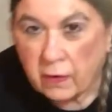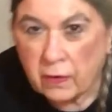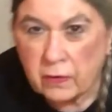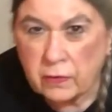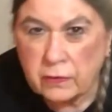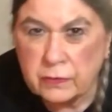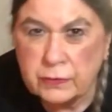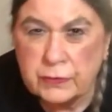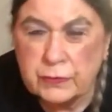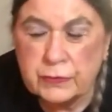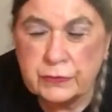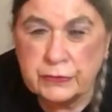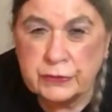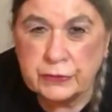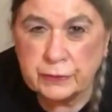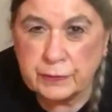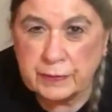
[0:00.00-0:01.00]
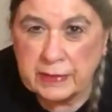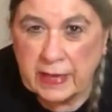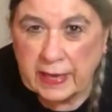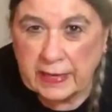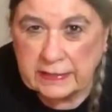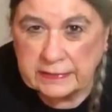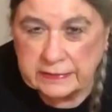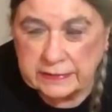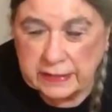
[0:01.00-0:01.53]
or lose your
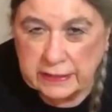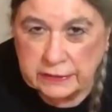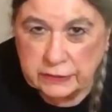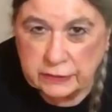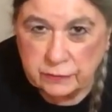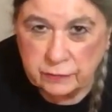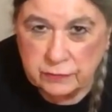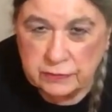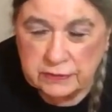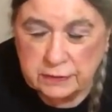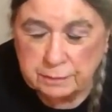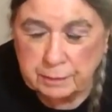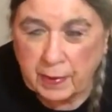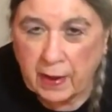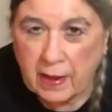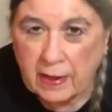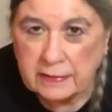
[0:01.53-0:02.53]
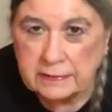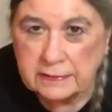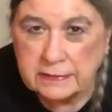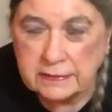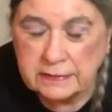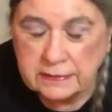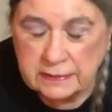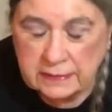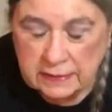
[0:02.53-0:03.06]
relaxation
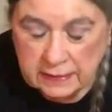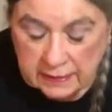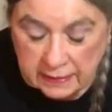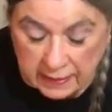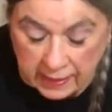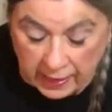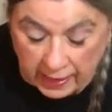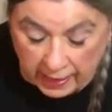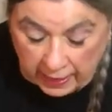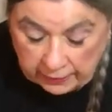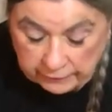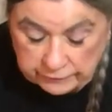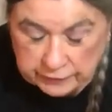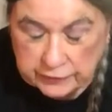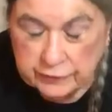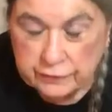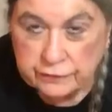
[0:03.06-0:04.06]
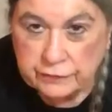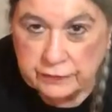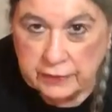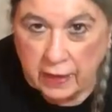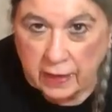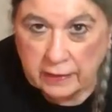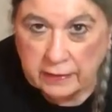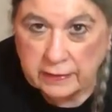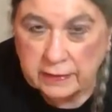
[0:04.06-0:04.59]
response after you've
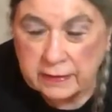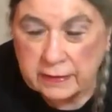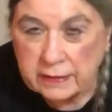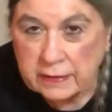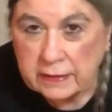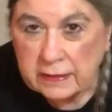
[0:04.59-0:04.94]
done